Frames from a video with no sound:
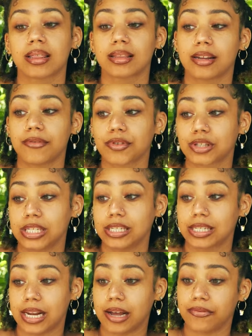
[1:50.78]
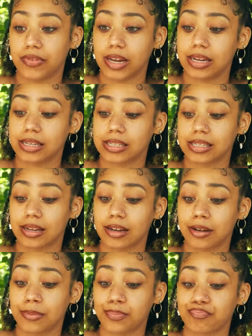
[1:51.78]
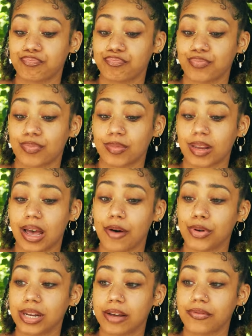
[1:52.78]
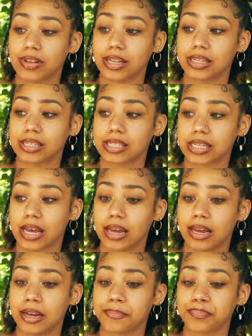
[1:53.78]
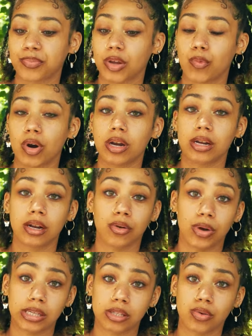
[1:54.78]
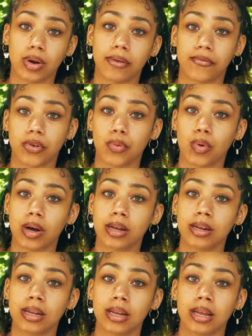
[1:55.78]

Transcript: The difficulties that I face, I would definitely say working in a restaurant for one.